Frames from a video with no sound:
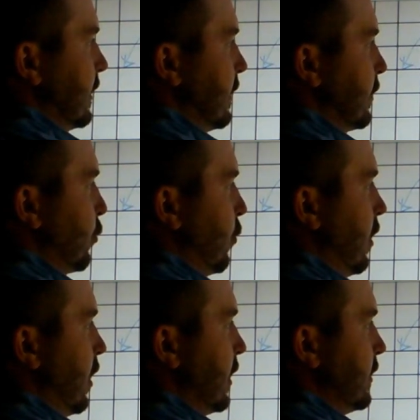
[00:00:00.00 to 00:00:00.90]
is
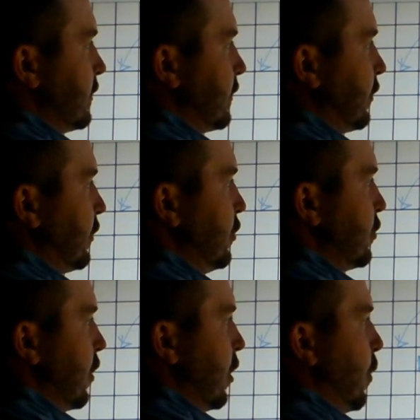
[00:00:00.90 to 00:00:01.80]
1,
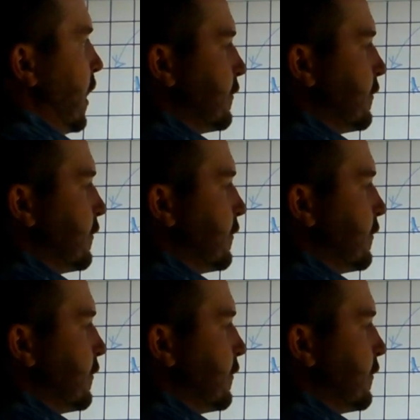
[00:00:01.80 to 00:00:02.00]
2 away